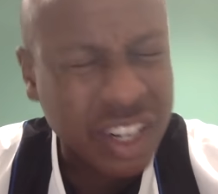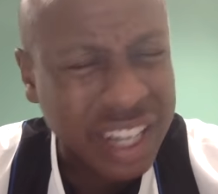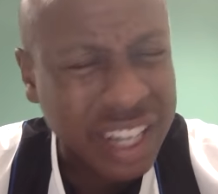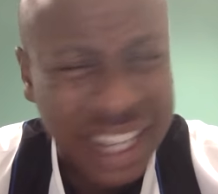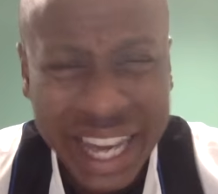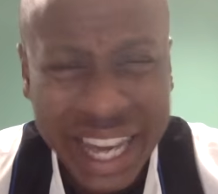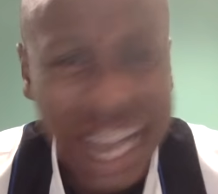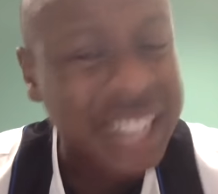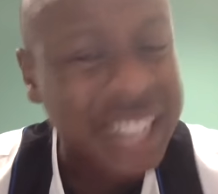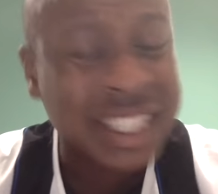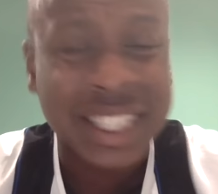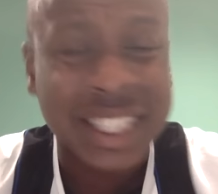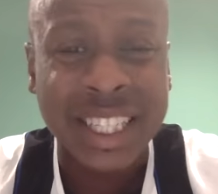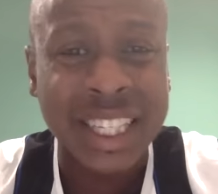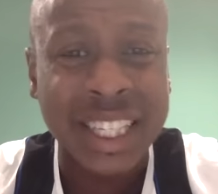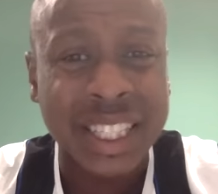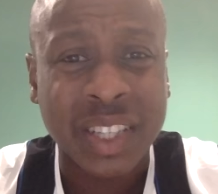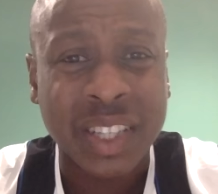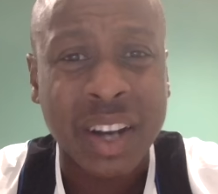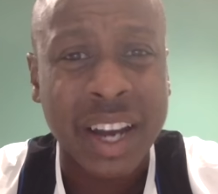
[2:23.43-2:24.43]
Glad to
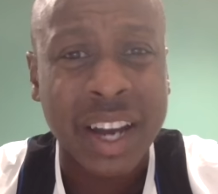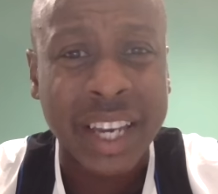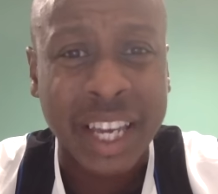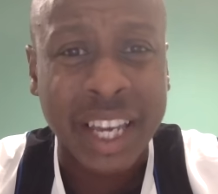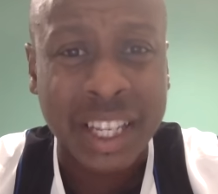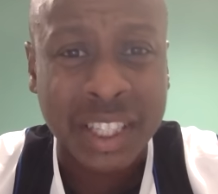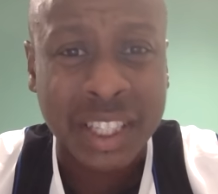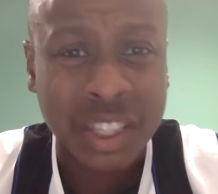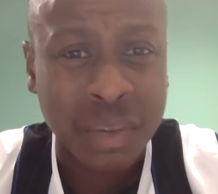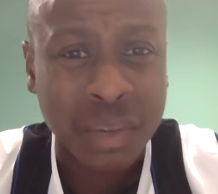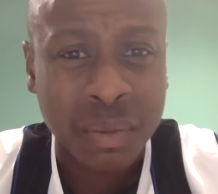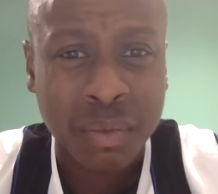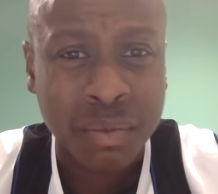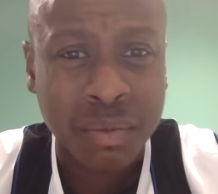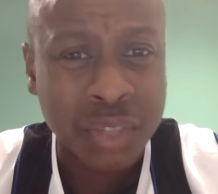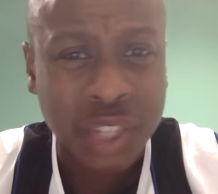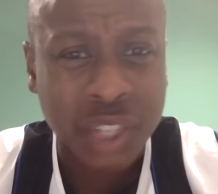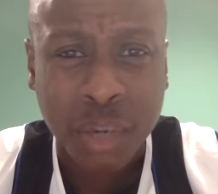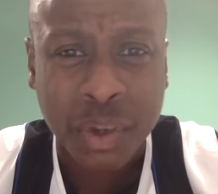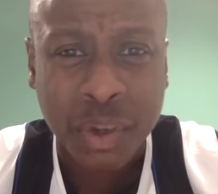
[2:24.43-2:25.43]
see this guy getting so
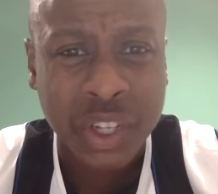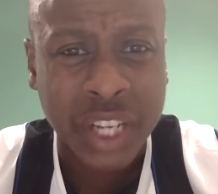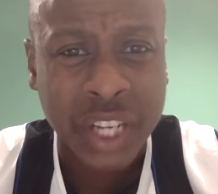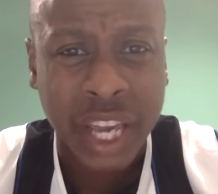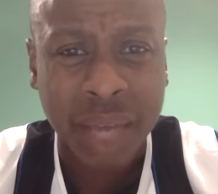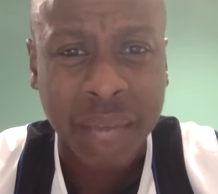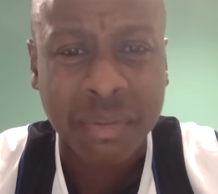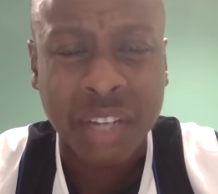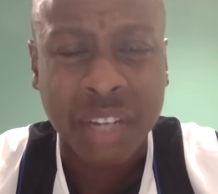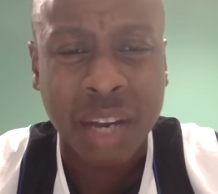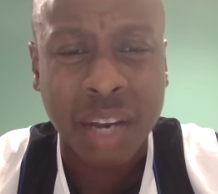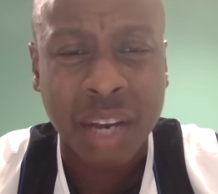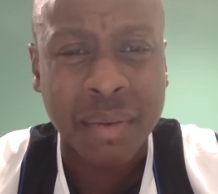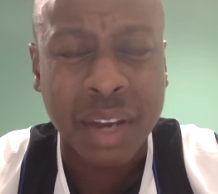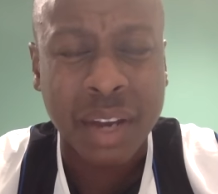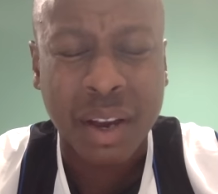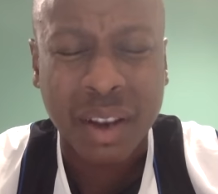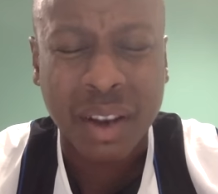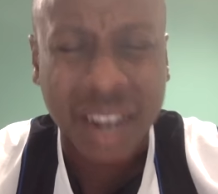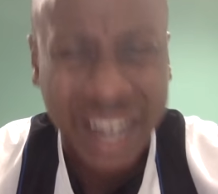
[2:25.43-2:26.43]
much game time
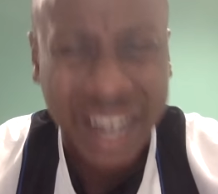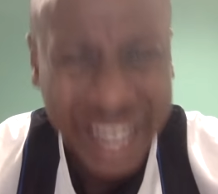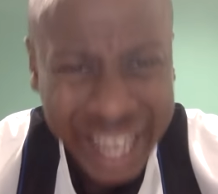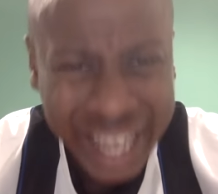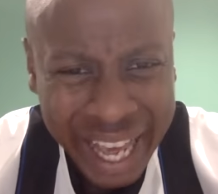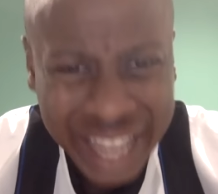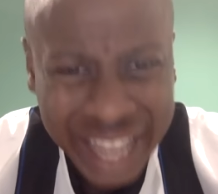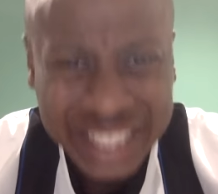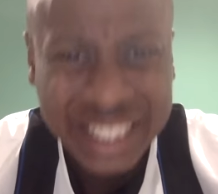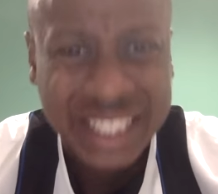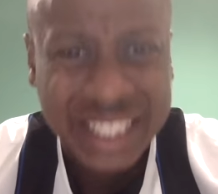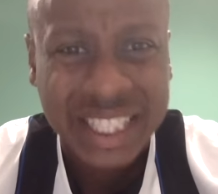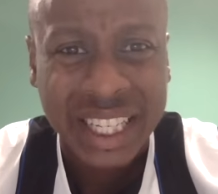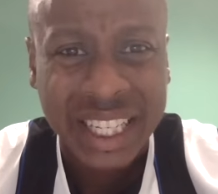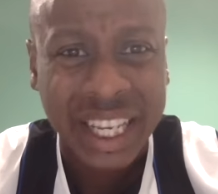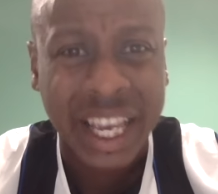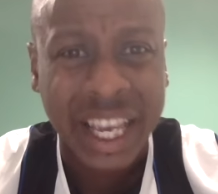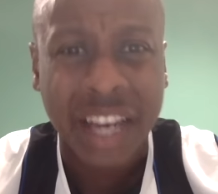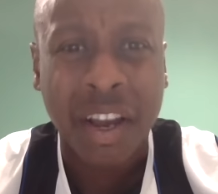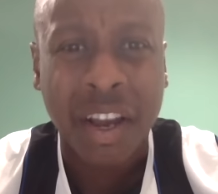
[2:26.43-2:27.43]
now. Glad to
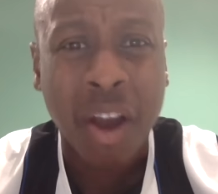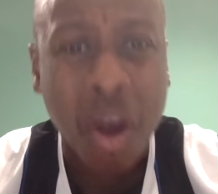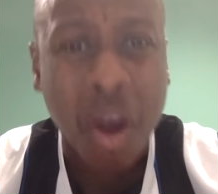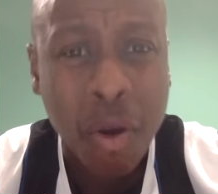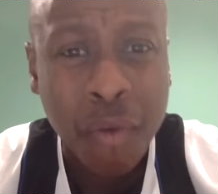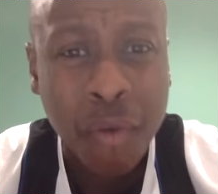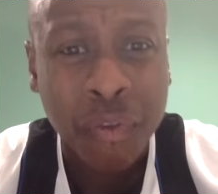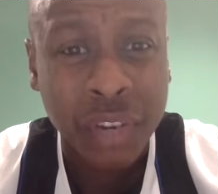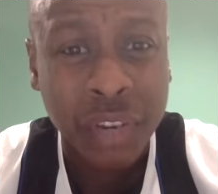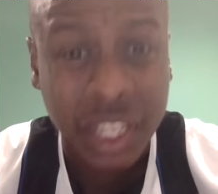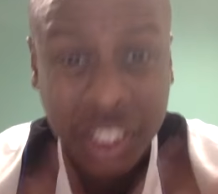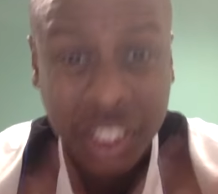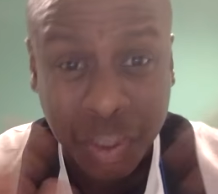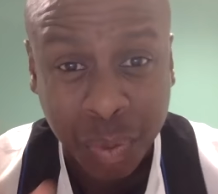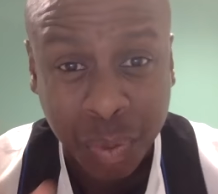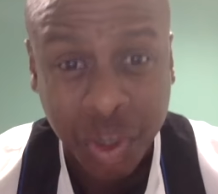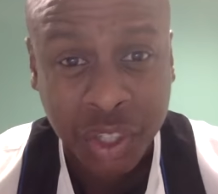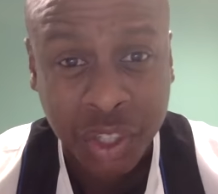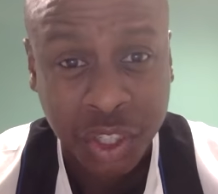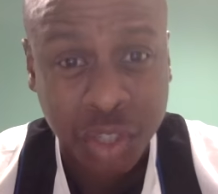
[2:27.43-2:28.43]
see it. And hopefully he's
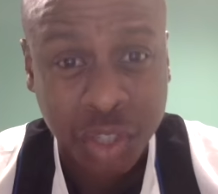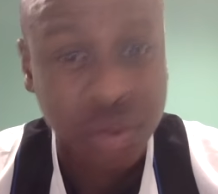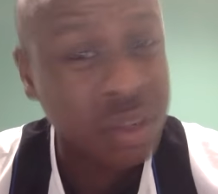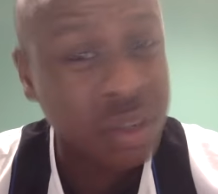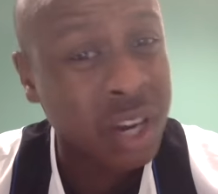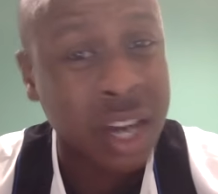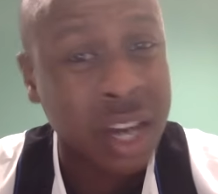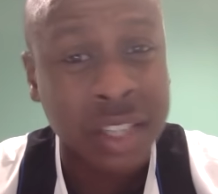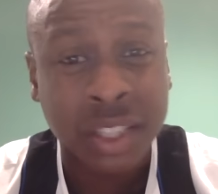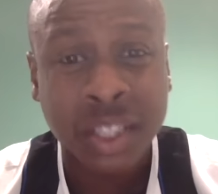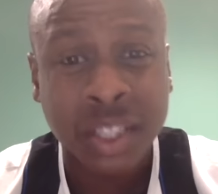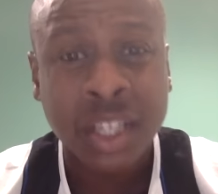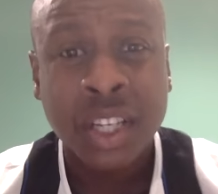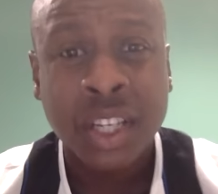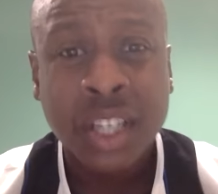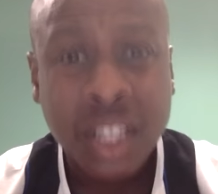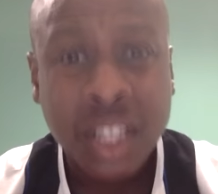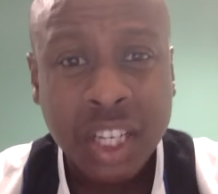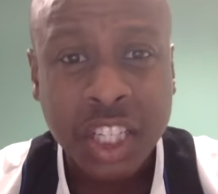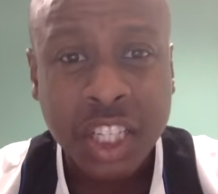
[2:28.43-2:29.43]
impressing you guys
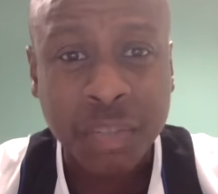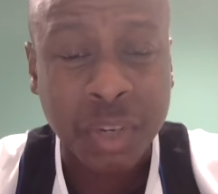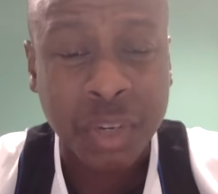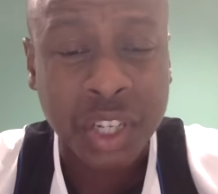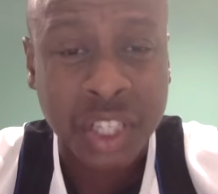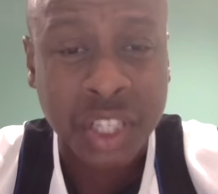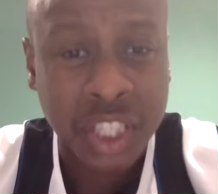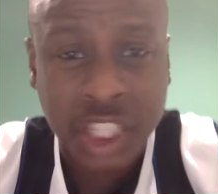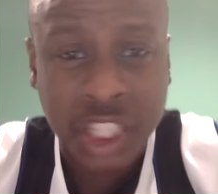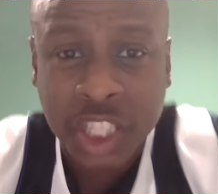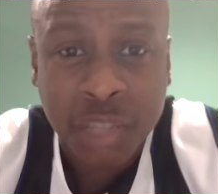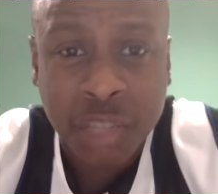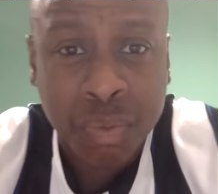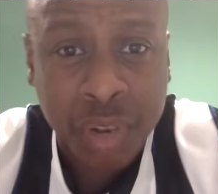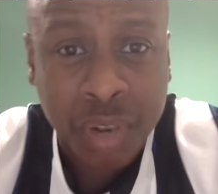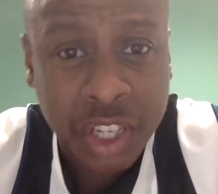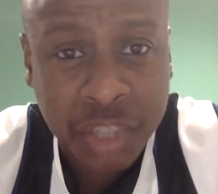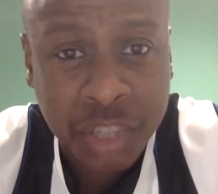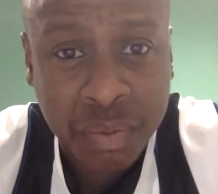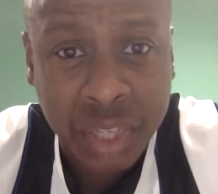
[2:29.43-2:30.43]
as much as he's
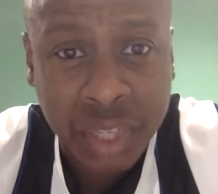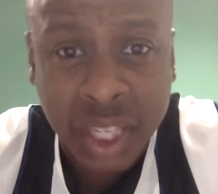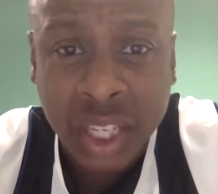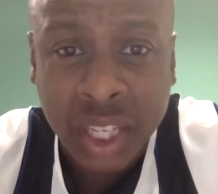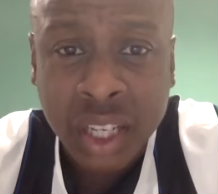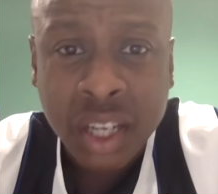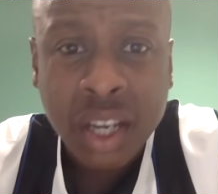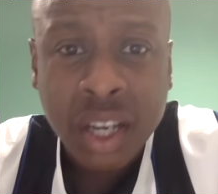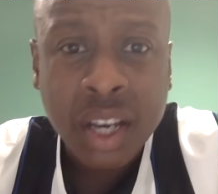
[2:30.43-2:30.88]
impressed me.